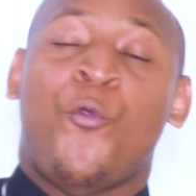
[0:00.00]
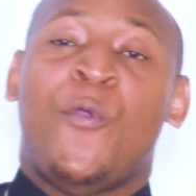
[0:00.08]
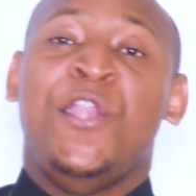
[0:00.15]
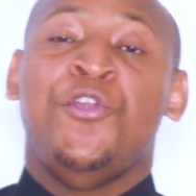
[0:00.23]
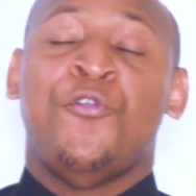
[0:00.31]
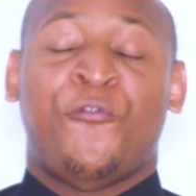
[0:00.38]

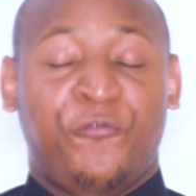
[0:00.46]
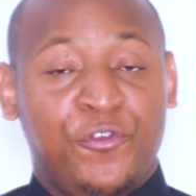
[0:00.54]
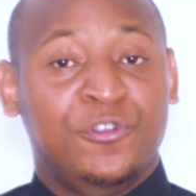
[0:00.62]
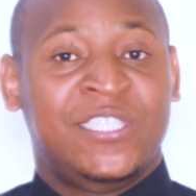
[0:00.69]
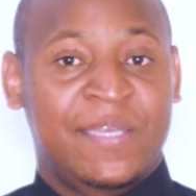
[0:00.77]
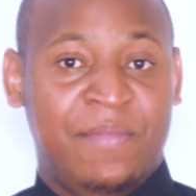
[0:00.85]
when you
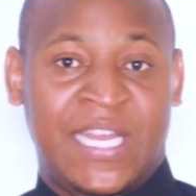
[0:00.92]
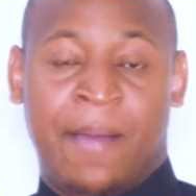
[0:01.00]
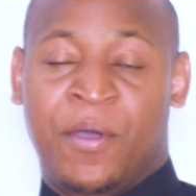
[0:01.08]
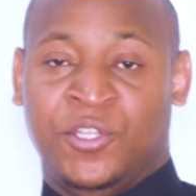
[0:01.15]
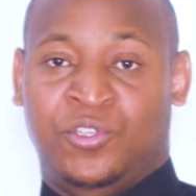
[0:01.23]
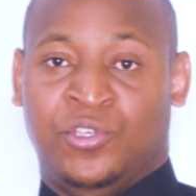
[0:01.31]
feel timid
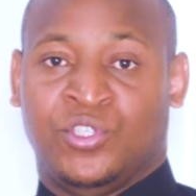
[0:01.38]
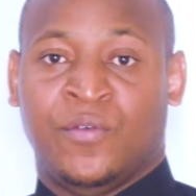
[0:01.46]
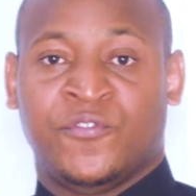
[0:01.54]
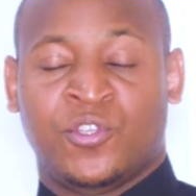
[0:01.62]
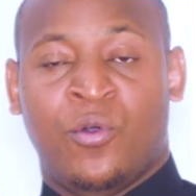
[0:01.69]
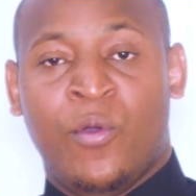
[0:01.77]
about
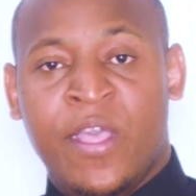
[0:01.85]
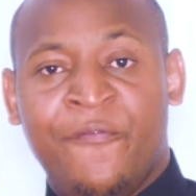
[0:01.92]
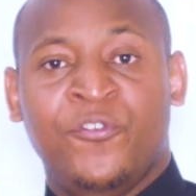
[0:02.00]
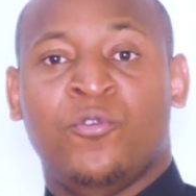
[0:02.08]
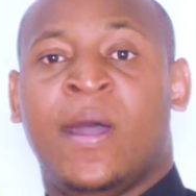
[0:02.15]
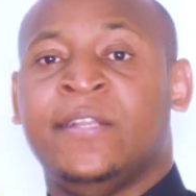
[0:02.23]
yourself. So
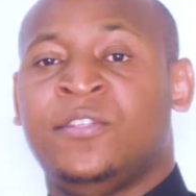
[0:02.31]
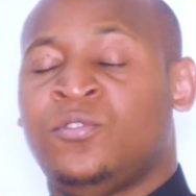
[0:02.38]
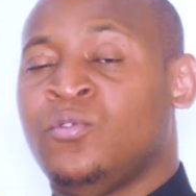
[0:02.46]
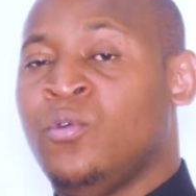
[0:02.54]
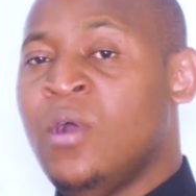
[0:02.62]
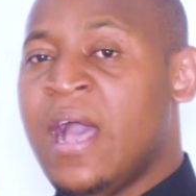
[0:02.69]
if you want
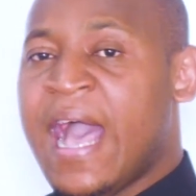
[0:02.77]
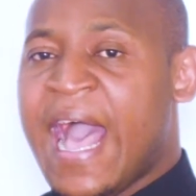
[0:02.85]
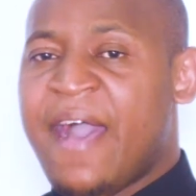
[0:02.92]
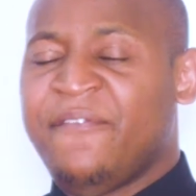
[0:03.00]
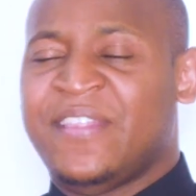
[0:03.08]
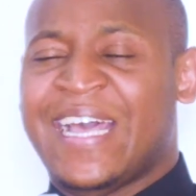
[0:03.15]
to
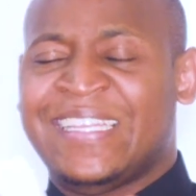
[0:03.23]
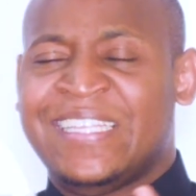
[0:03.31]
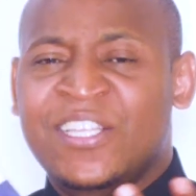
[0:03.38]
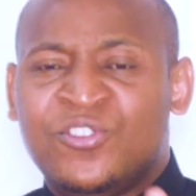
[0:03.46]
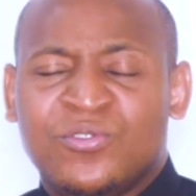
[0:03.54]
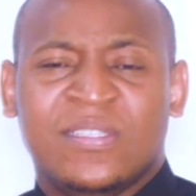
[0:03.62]
have
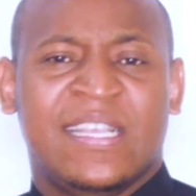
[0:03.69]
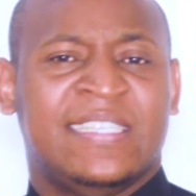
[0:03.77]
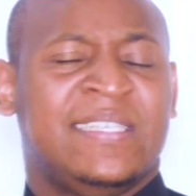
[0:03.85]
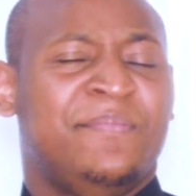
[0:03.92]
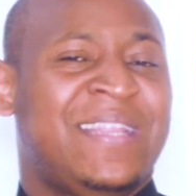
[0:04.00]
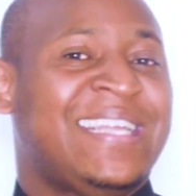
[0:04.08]
that enthusiasm,